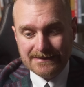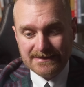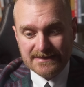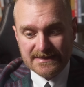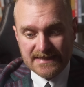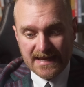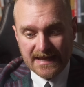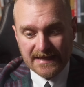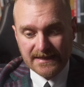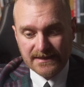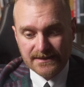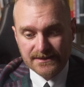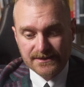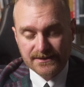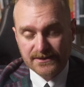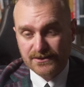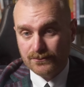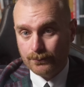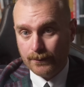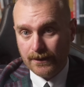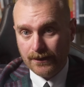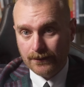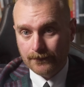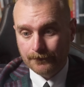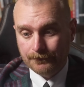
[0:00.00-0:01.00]
tanks as
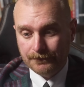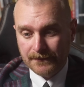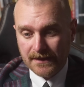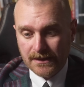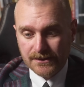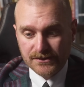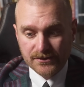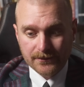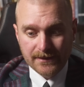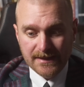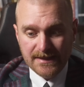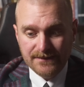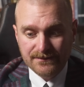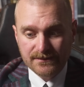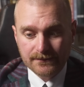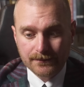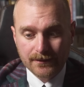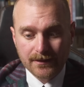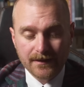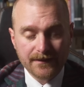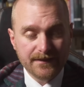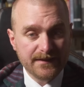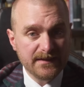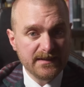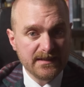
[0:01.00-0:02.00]
well. So even
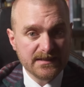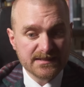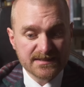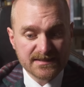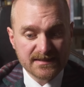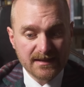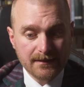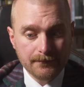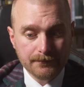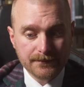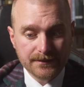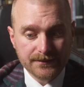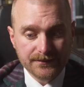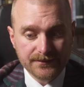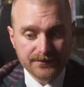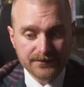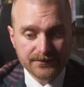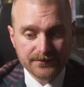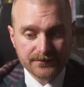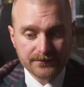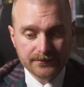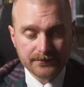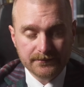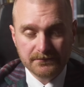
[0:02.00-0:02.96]
by these numbers,